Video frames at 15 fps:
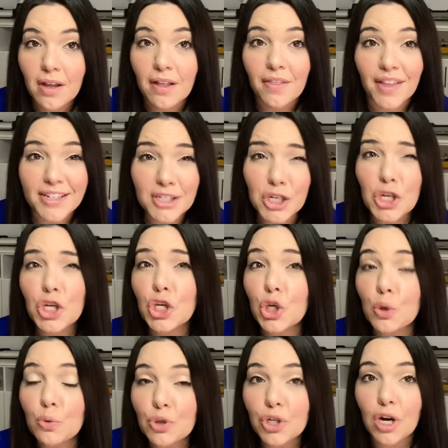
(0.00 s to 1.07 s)
That's a
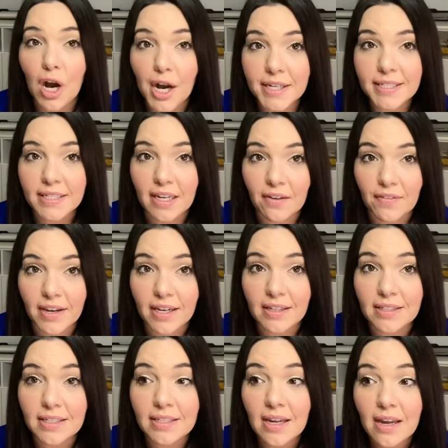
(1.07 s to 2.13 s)
huge cost
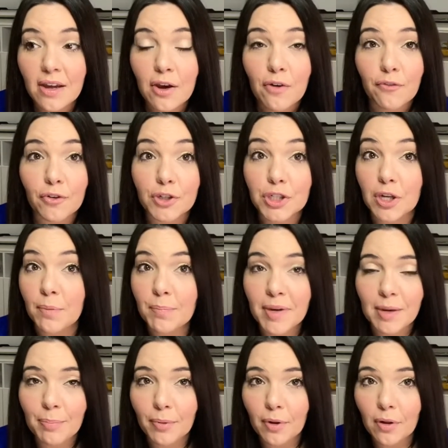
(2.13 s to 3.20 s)
savings. For some
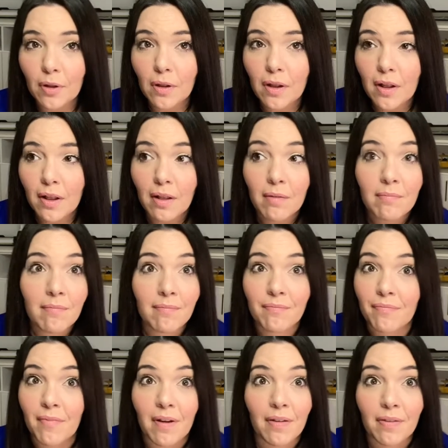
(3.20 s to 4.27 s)
people,
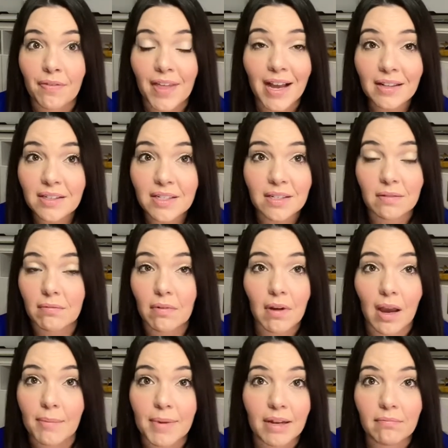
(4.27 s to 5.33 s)

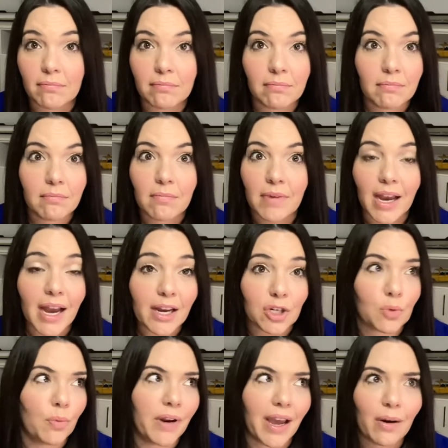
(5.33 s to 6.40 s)

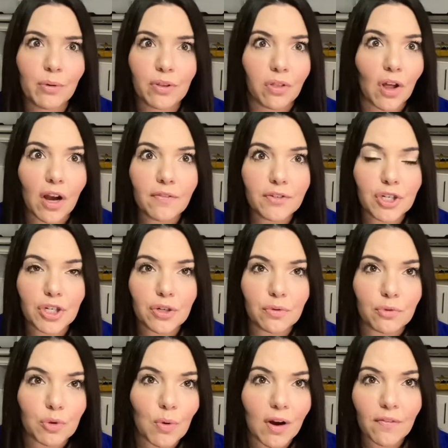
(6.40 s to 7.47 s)
would I would love to do
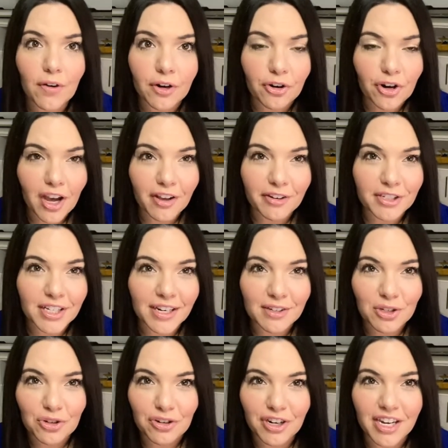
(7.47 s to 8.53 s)
$1,200
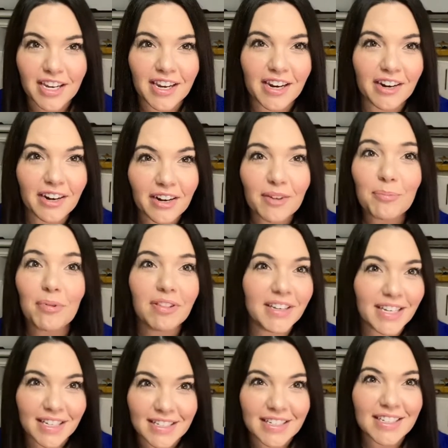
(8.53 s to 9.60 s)
extra a year?
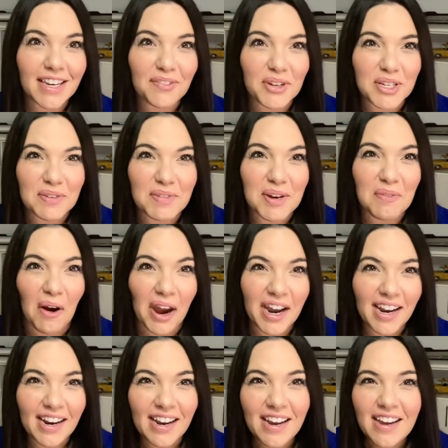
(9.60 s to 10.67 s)
Please give it to me,
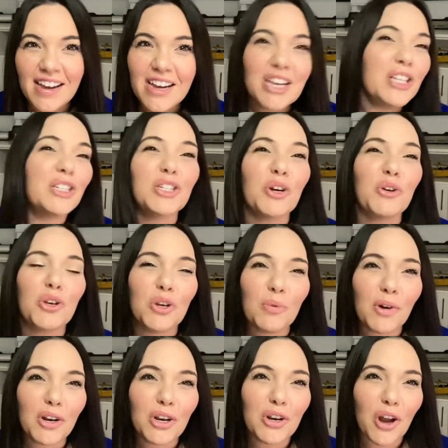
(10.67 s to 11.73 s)
right? So you
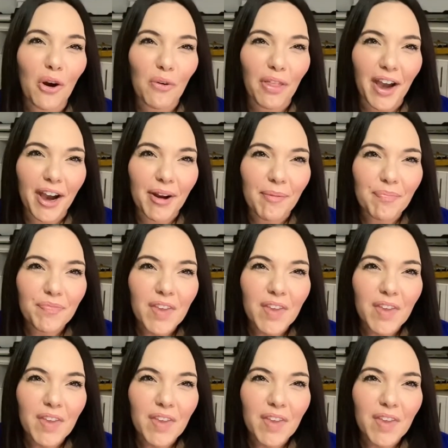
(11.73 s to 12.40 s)
want to know that.